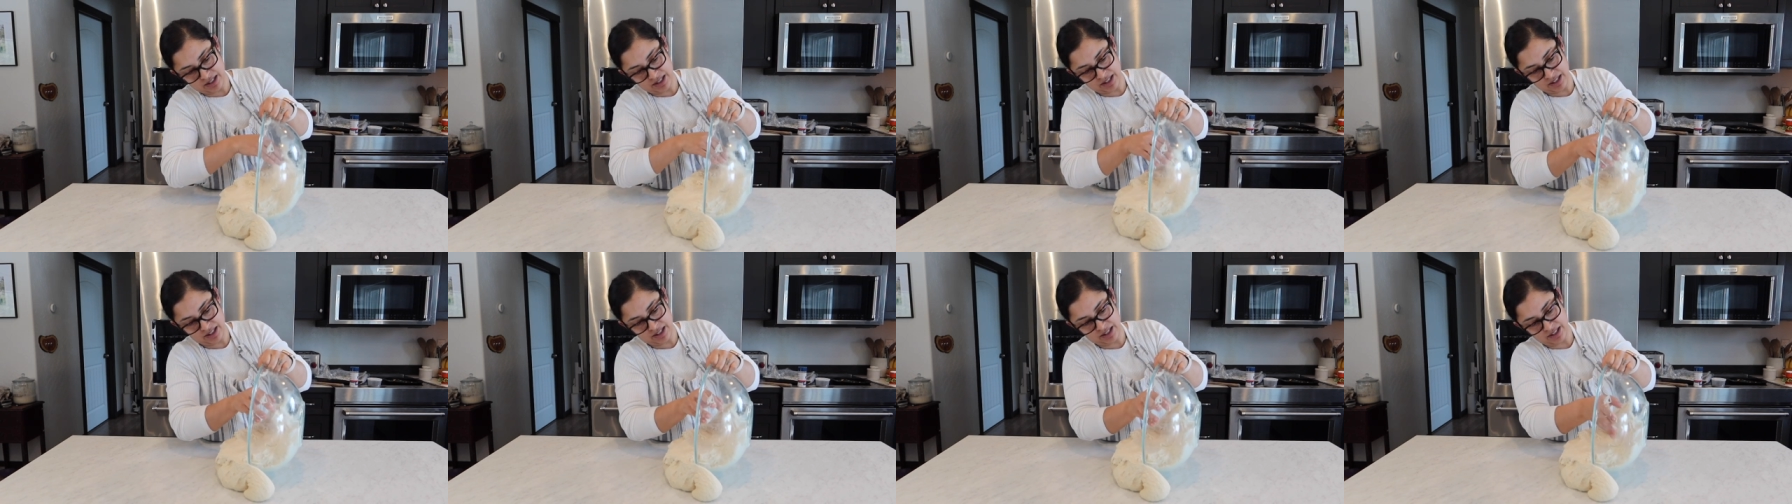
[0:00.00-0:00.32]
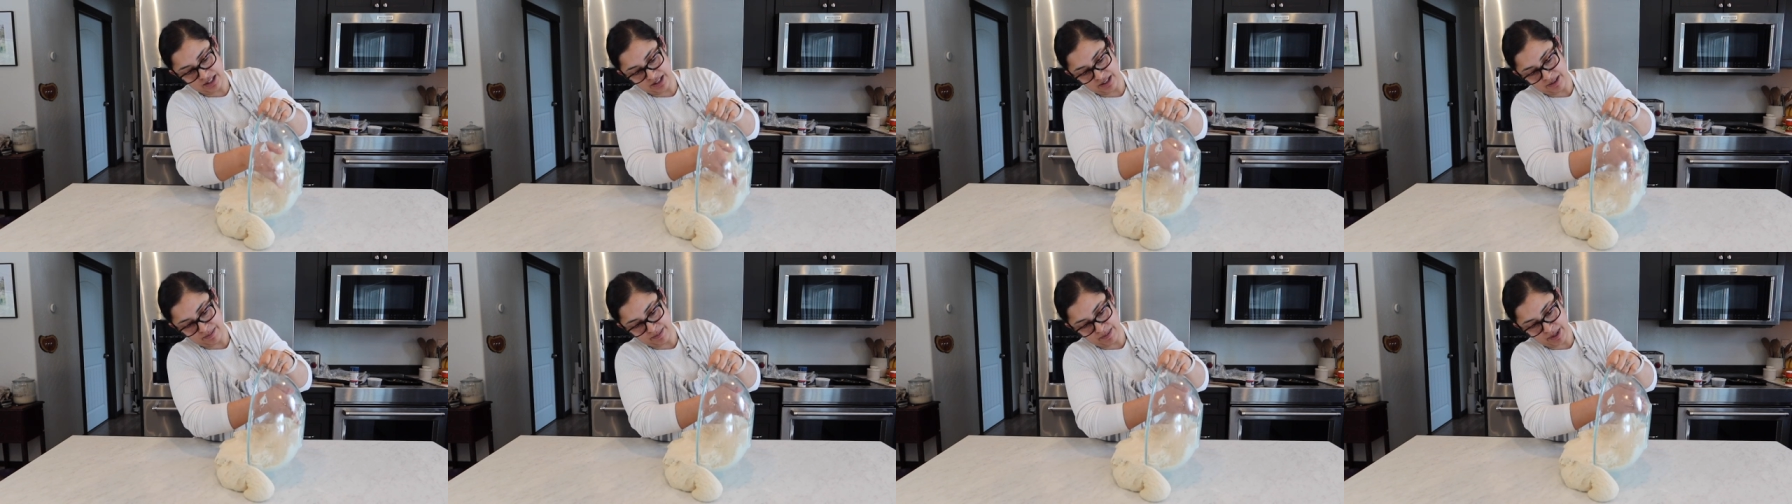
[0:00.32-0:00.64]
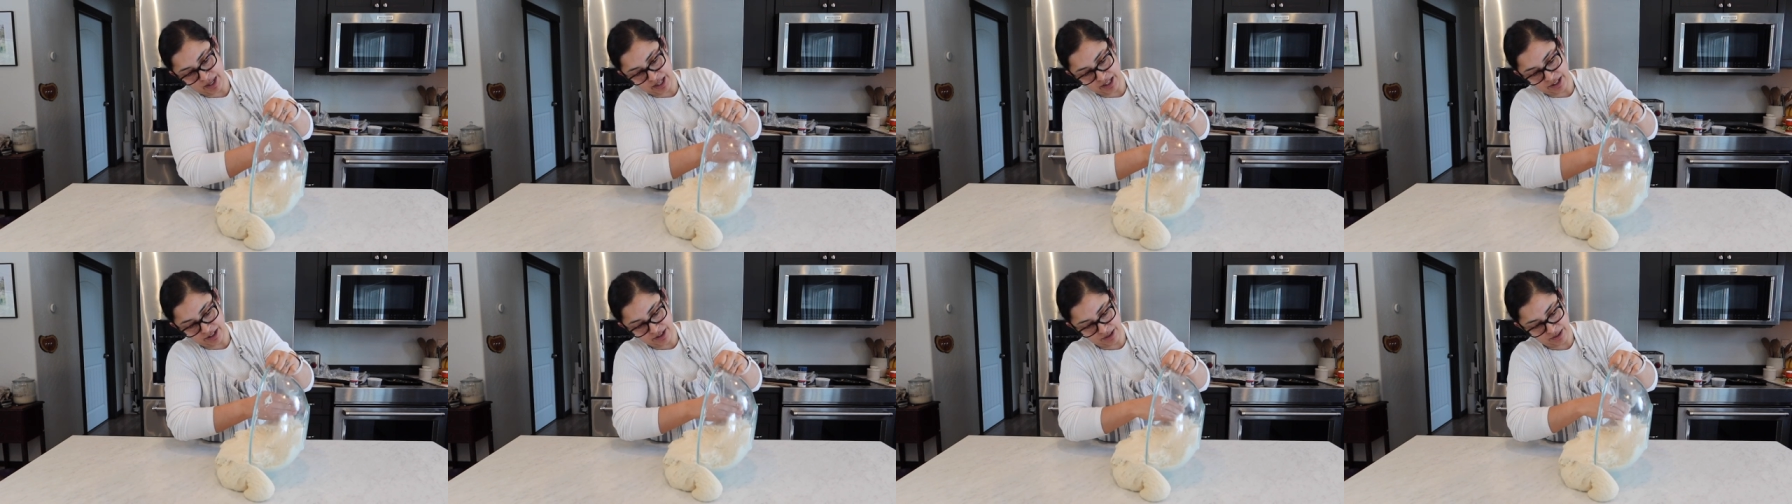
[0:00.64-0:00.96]

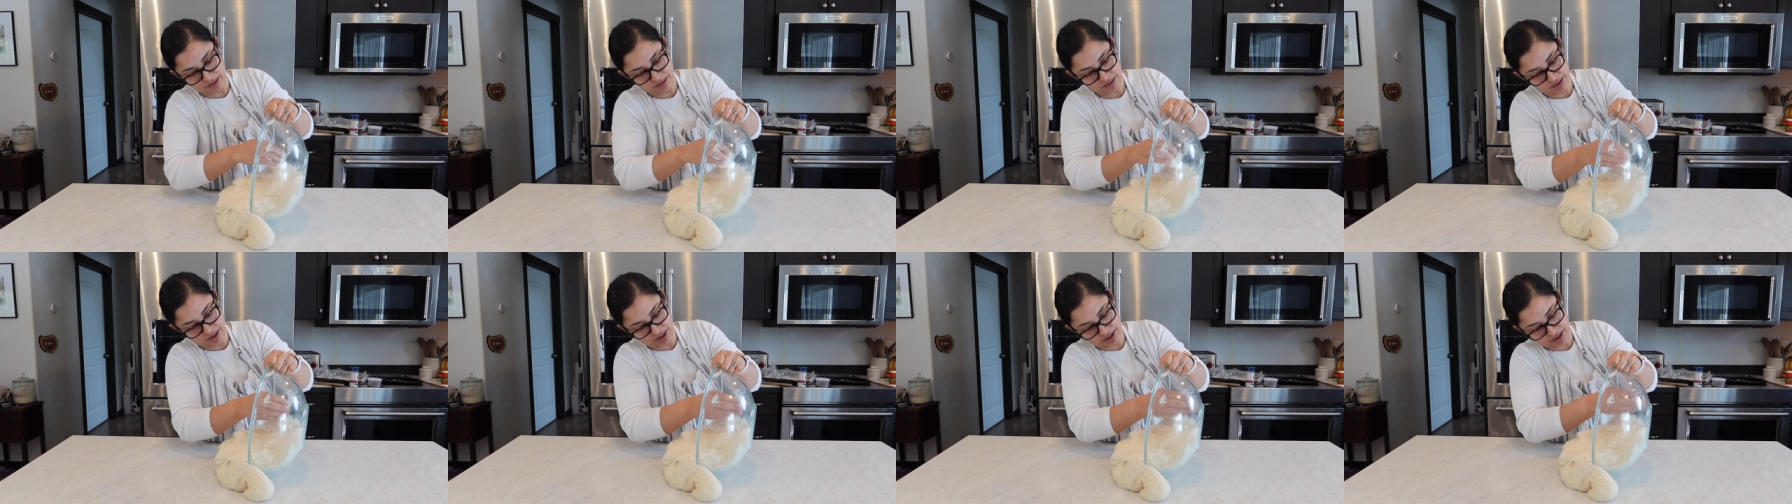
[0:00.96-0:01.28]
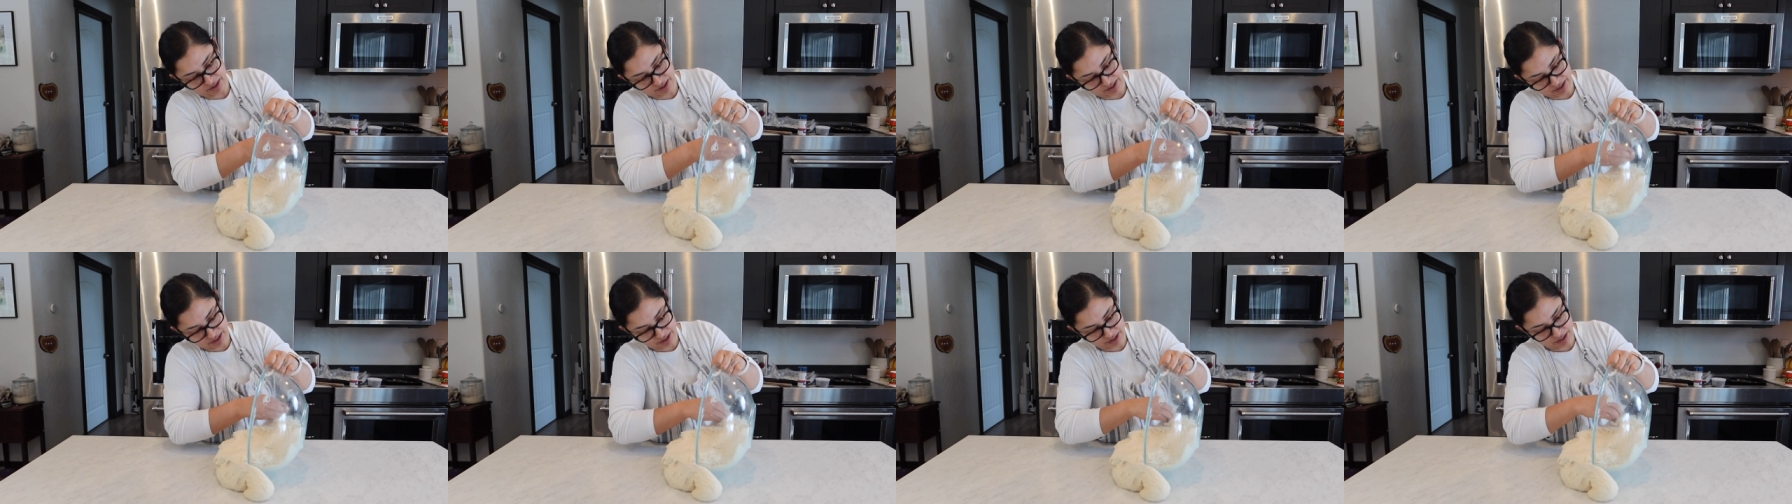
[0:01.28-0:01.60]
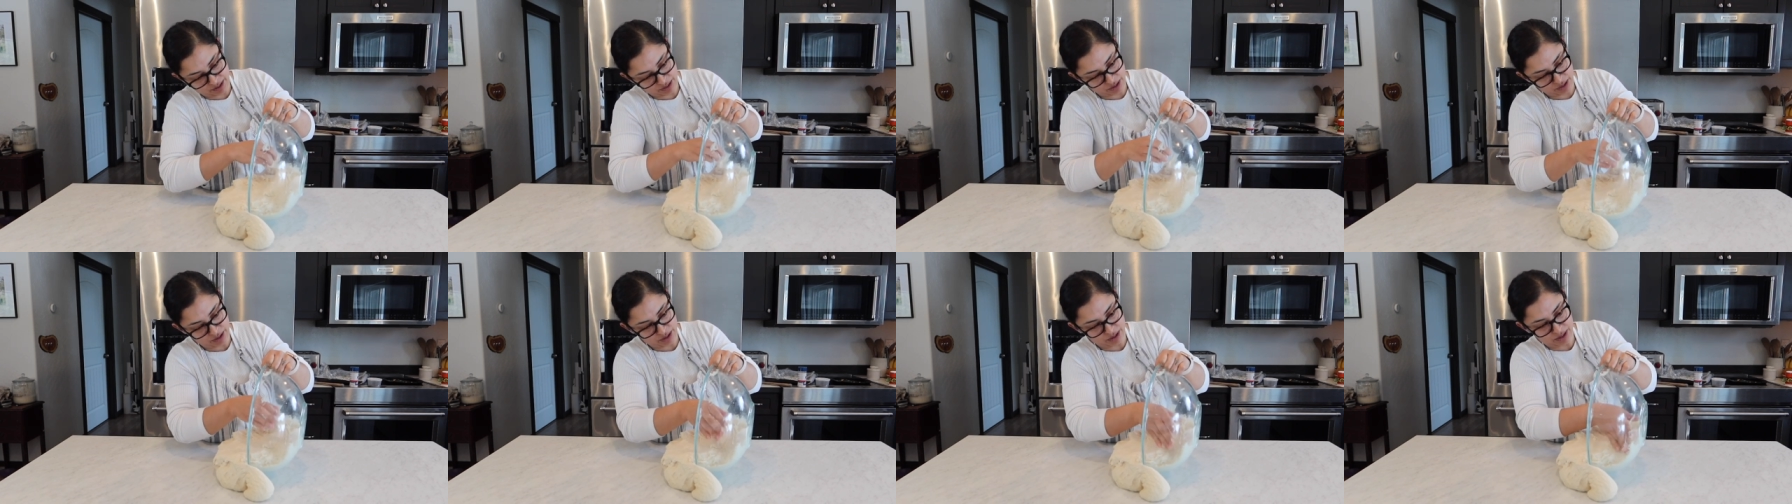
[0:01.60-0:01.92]
I don't
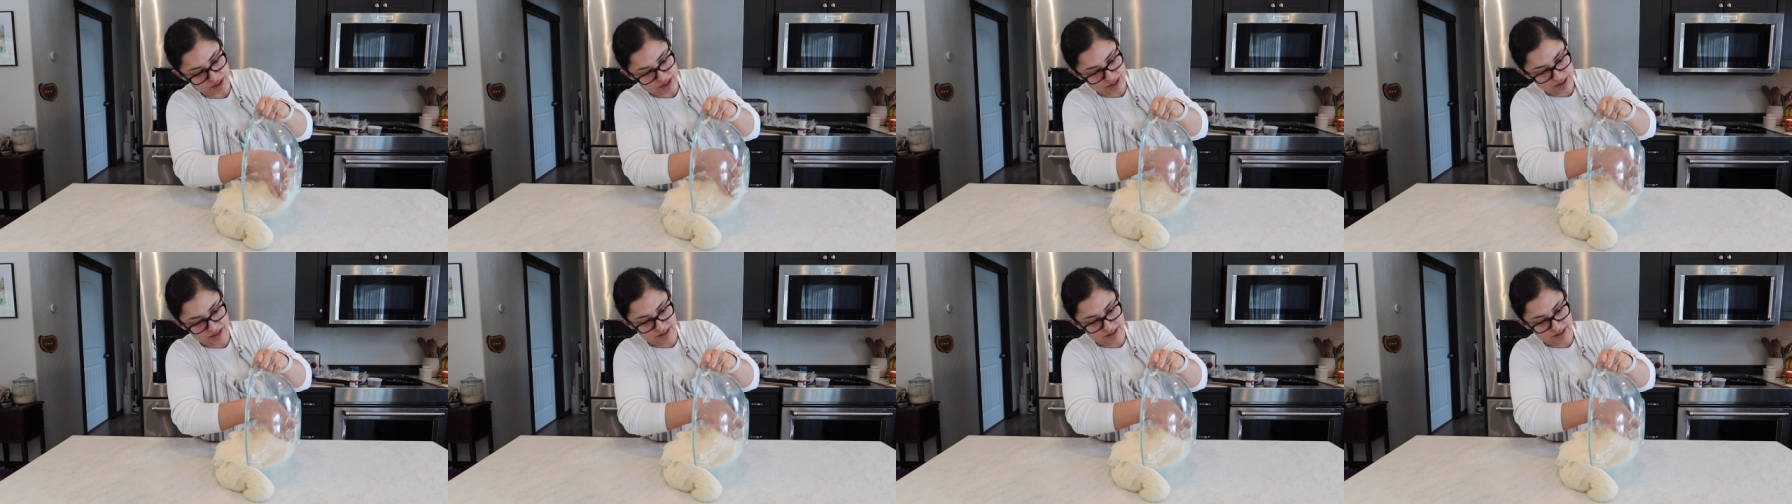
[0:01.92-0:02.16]
usually.